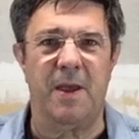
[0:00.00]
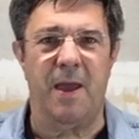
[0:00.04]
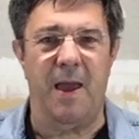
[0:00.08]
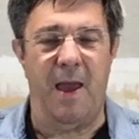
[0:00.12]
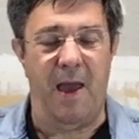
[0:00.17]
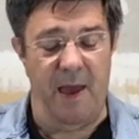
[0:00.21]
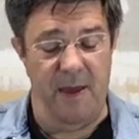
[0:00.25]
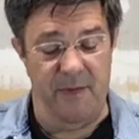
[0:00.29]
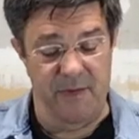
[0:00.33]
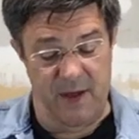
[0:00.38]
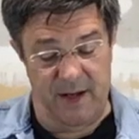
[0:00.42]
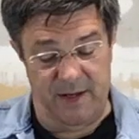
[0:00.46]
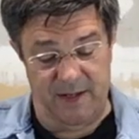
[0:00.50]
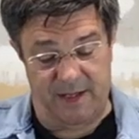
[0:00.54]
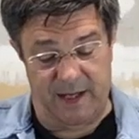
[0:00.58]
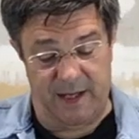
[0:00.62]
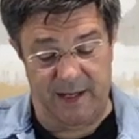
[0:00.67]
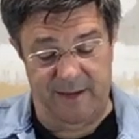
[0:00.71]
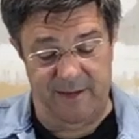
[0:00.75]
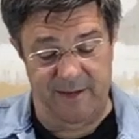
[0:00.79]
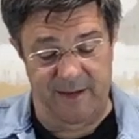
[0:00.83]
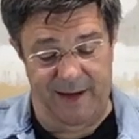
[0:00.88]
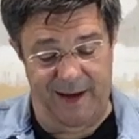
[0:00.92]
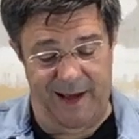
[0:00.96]
and then
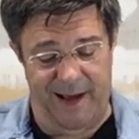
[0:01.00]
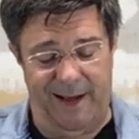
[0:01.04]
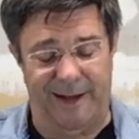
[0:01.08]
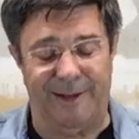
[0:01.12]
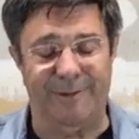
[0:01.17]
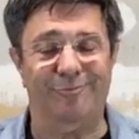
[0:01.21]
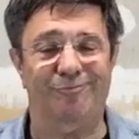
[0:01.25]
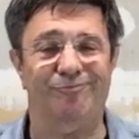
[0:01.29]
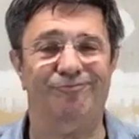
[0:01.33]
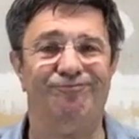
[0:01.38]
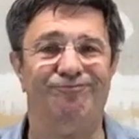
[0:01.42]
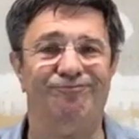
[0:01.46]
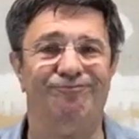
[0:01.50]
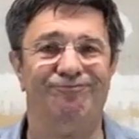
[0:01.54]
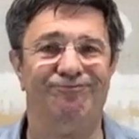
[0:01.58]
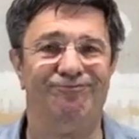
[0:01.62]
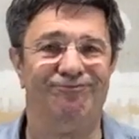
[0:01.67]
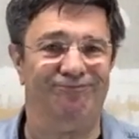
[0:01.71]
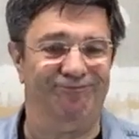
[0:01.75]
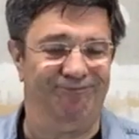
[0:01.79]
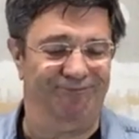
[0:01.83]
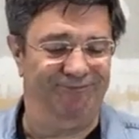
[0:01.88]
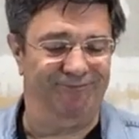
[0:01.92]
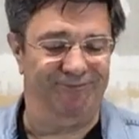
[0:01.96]
tighten the nut
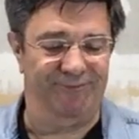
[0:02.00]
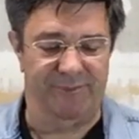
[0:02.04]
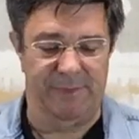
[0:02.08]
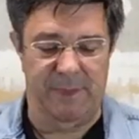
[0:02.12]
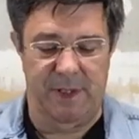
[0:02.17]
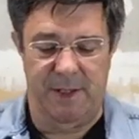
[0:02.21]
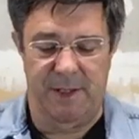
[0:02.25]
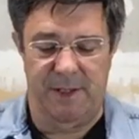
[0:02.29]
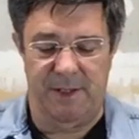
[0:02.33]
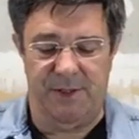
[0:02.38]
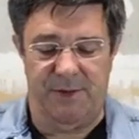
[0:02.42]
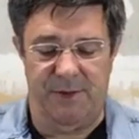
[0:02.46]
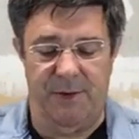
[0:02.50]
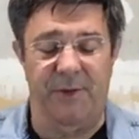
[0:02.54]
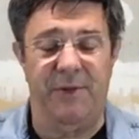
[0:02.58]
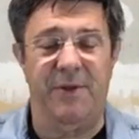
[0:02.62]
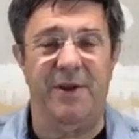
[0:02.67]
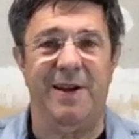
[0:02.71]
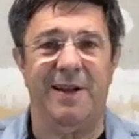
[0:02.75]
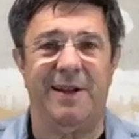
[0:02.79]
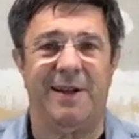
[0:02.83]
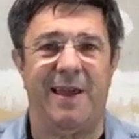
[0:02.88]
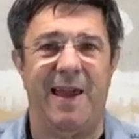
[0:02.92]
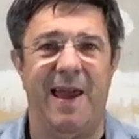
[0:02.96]
so
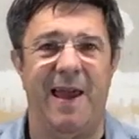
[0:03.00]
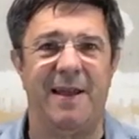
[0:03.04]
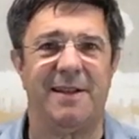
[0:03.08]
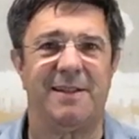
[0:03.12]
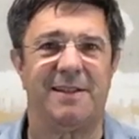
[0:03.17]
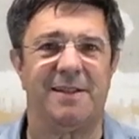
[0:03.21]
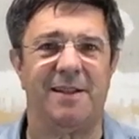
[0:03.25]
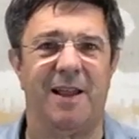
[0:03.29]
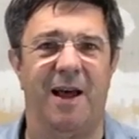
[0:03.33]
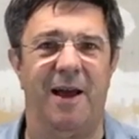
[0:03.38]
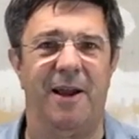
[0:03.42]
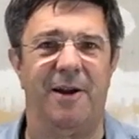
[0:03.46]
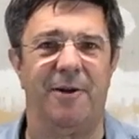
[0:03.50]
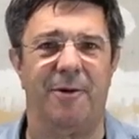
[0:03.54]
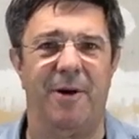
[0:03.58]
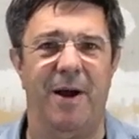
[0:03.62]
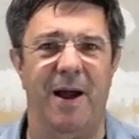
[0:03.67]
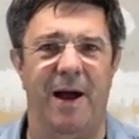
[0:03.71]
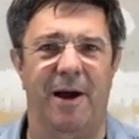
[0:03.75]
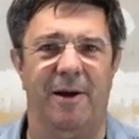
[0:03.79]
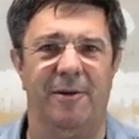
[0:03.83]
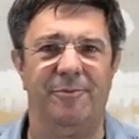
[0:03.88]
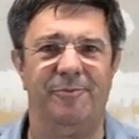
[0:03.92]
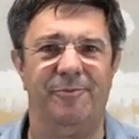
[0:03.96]
that it can't slide
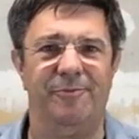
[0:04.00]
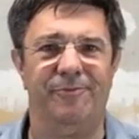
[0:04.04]
around.